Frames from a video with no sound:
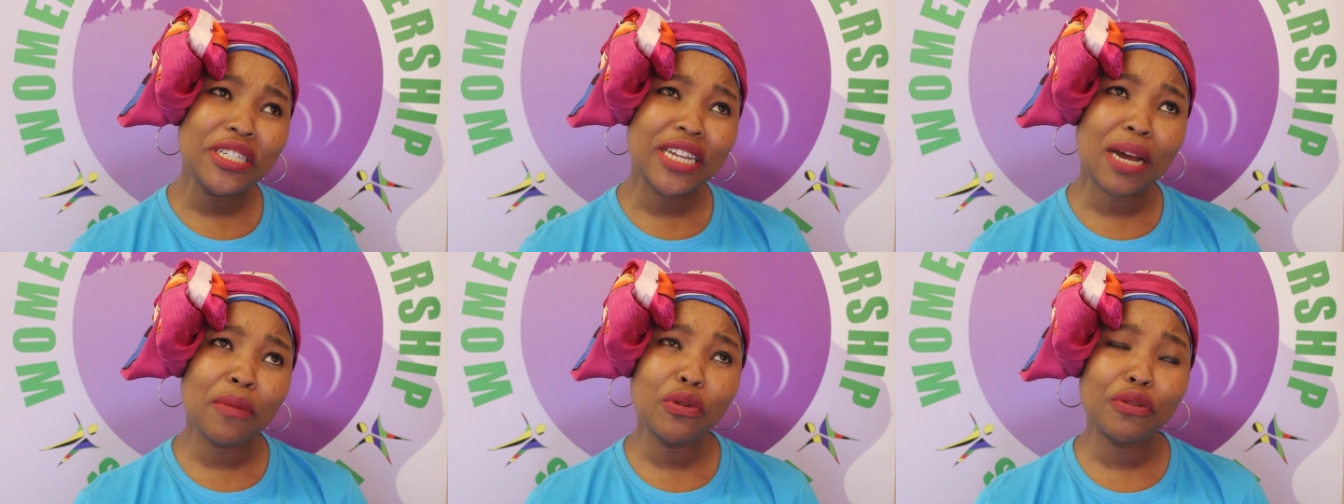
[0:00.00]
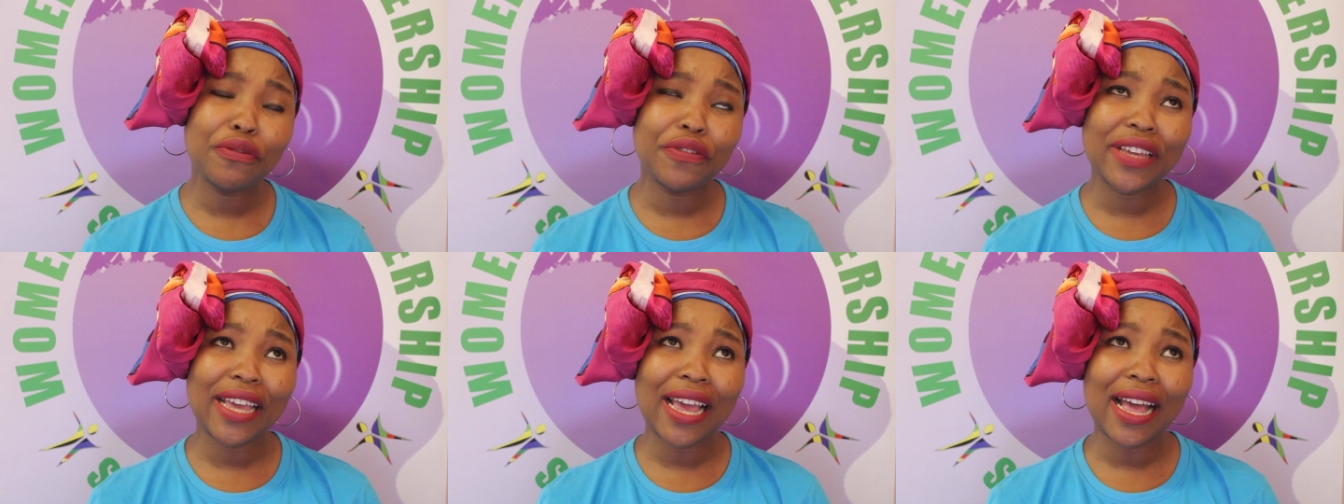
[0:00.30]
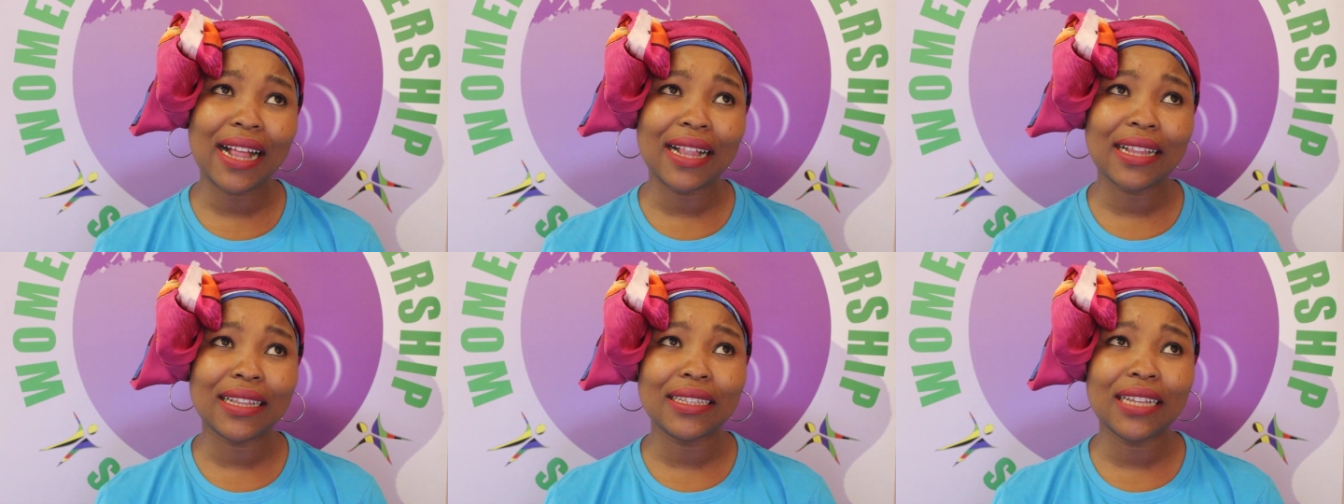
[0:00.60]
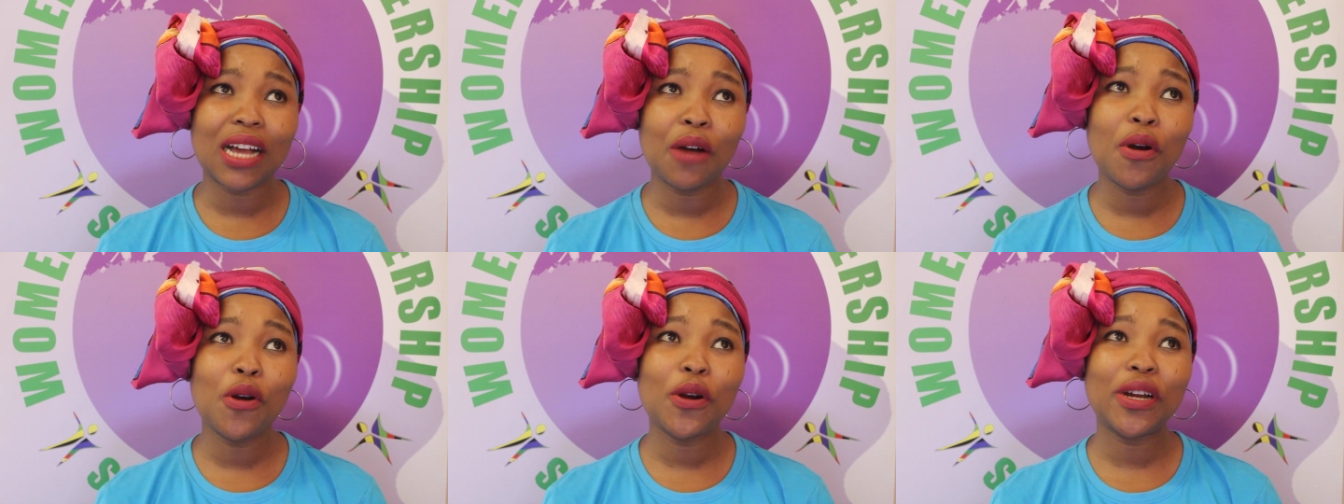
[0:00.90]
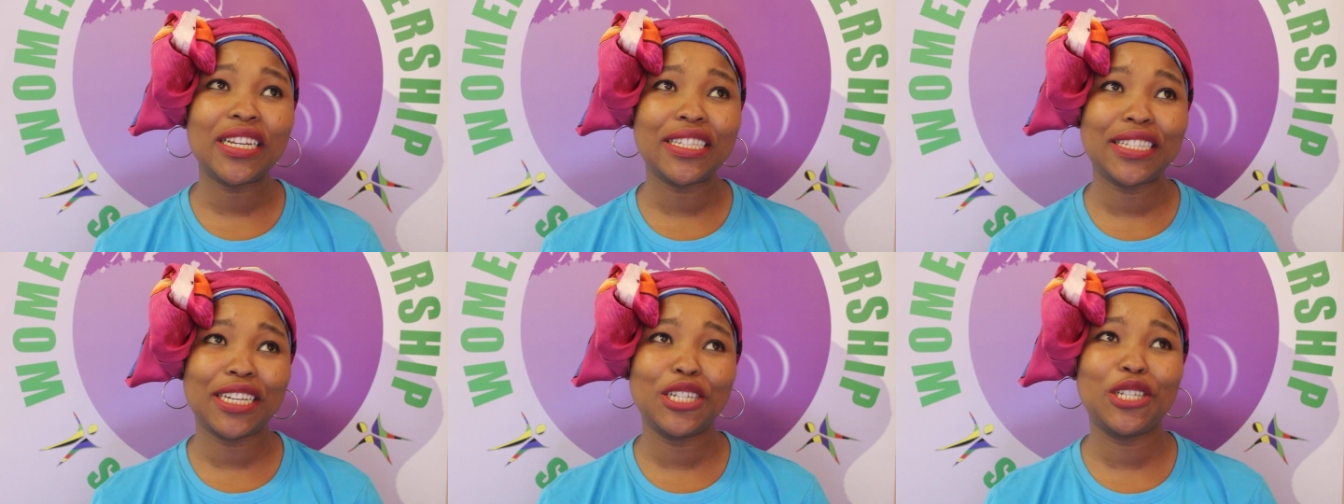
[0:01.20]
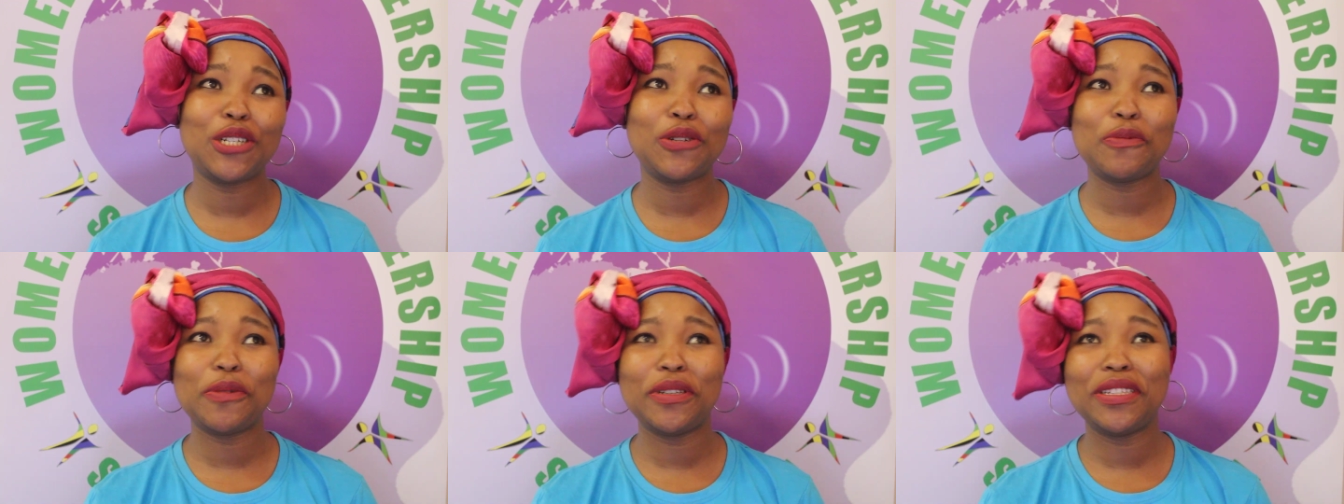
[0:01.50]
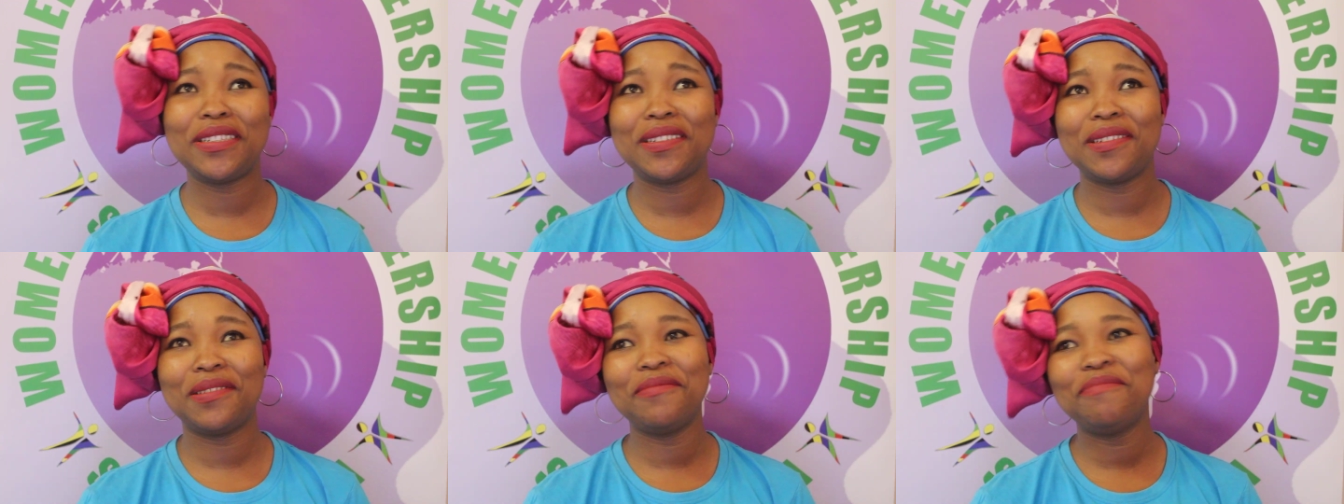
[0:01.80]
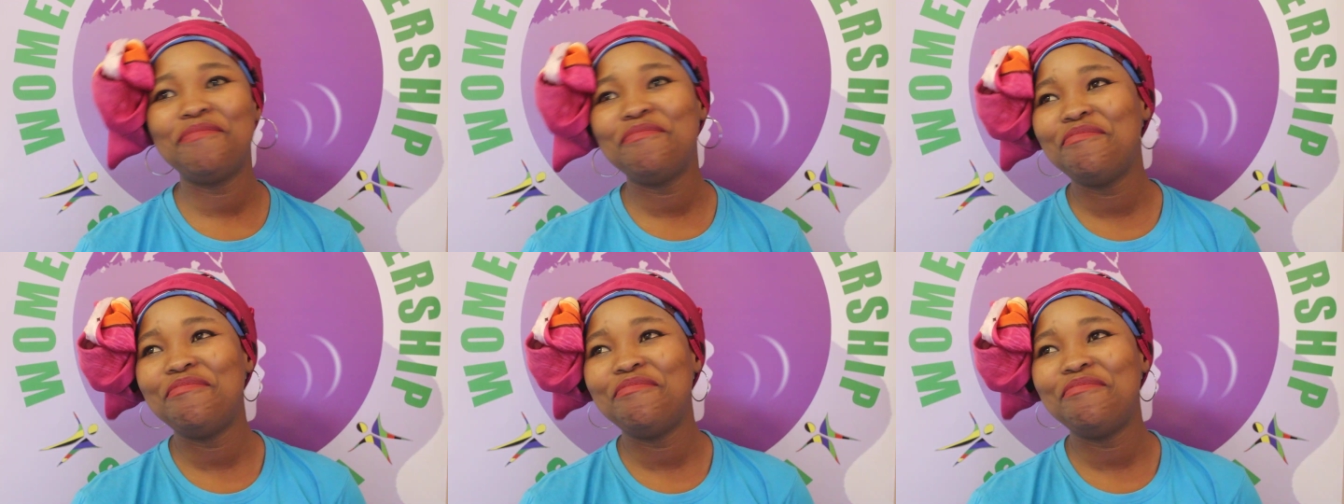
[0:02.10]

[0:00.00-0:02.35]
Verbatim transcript: WVL, our organization was